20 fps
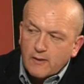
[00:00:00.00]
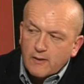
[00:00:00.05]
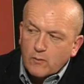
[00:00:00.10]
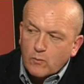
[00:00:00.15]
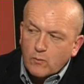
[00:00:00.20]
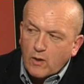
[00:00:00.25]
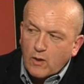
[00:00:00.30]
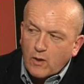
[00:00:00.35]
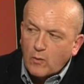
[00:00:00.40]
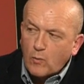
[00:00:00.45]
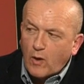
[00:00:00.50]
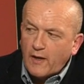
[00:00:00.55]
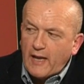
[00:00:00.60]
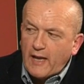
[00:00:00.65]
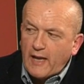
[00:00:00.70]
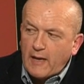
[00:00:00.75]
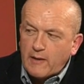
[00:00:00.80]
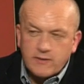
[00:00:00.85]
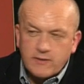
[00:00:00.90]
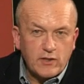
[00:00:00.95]
Well, white
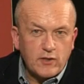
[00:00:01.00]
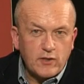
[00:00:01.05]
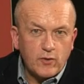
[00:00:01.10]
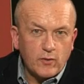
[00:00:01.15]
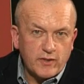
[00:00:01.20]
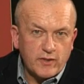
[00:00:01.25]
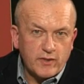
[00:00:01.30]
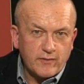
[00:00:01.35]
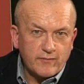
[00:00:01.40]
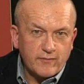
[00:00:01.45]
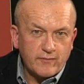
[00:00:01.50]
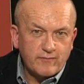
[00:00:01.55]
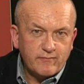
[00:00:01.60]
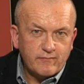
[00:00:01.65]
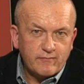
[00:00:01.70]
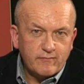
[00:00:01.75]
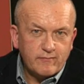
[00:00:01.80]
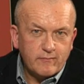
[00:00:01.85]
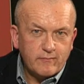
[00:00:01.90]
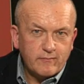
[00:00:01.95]
now has a choice.
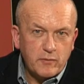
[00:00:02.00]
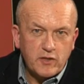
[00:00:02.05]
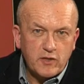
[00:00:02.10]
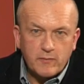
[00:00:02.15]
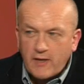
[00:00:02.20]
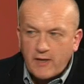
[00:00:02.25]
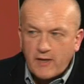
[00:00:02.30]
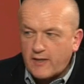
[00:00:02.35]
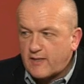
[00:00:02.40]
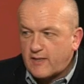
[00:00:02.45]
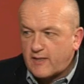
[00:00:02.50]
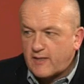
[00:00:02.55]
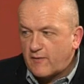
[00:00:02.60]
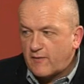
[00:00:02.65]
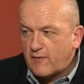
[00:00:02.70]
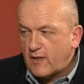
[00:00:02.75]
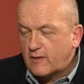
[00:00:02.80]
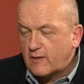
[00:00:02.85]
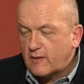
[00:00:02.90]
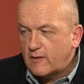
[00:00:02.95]
Bishop takes
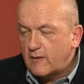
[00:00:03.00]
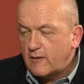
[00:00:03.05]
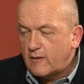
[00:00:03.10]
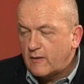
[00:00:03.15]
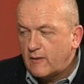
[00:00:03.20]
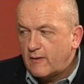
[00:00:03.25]
f6